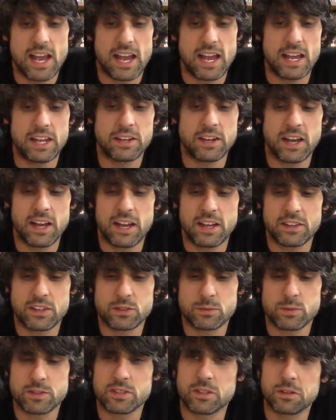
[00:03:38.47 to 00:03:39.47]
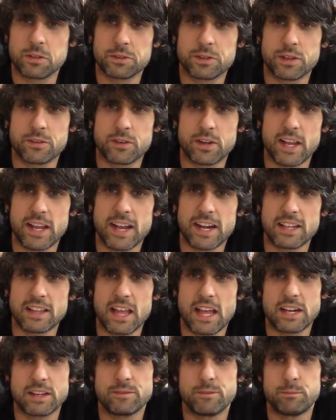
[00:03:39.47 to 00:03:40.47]
And uh, this one's a little different. I got a
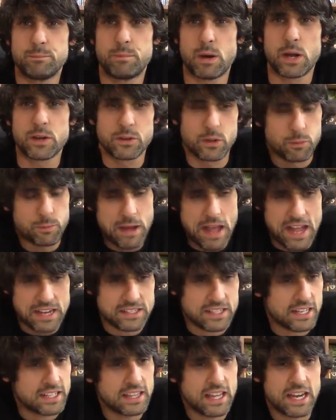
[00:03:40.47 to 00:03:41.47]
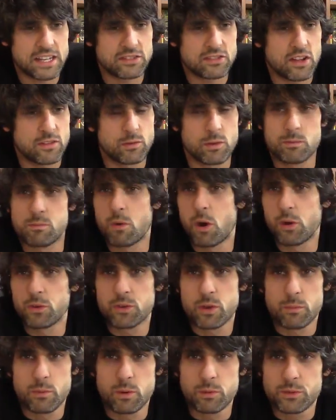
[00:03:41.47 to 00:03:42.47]
lot of bundle packs, like a lot of stuff with
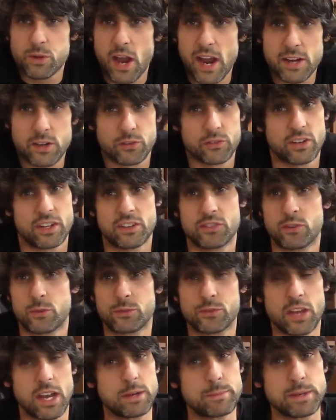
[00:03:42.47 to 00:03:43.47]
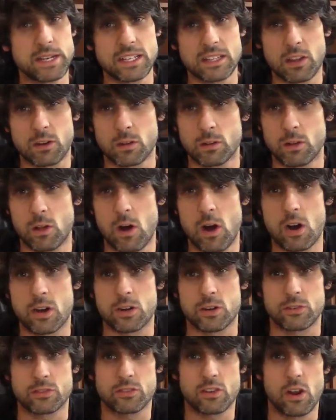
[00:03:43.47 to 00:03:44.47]
multiple titles in it. So it's going to be a little
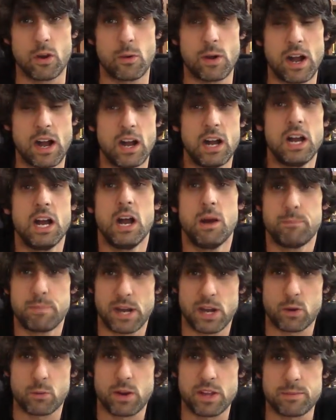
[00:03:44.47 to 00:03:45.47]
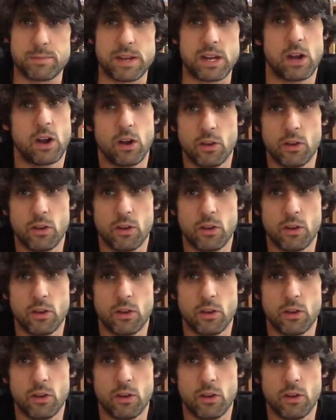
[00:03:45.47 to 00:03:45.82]
longer. So uh, bear with me.